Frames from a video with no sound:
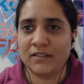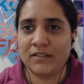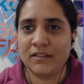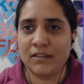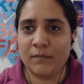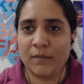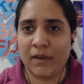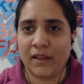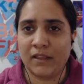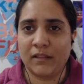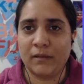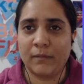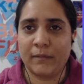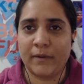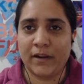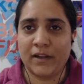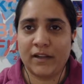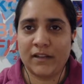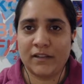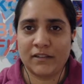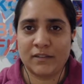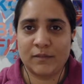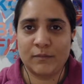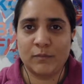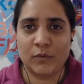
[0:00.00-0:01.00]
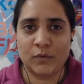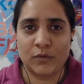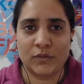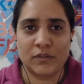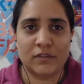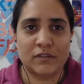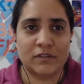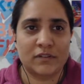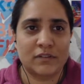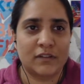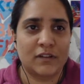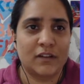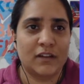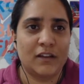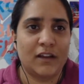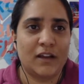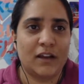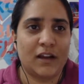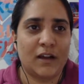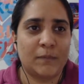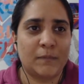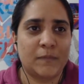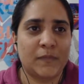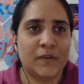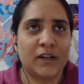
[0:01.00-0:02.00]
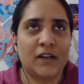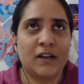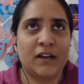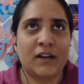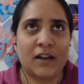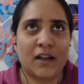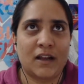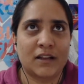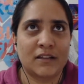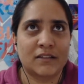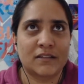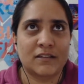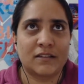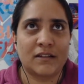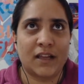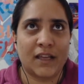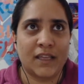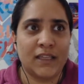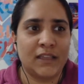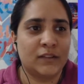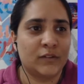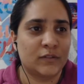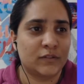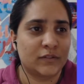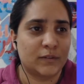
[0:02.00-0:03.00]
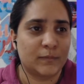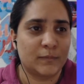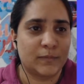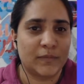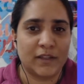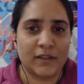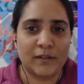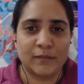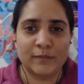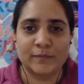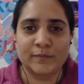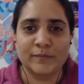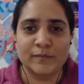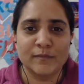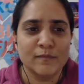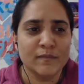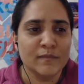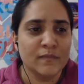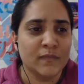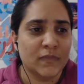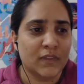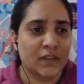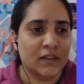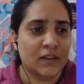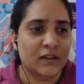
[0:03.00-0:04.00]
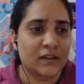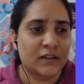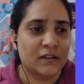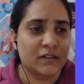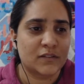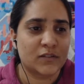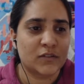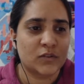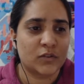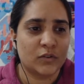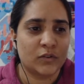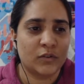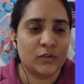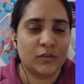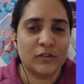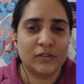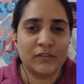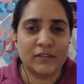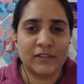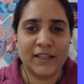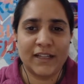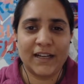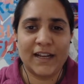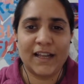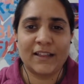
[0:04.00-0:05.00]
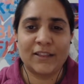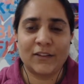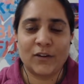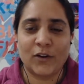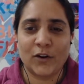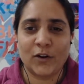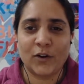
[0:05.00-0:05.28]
mathematics books up till class ninth or something. So then I thought to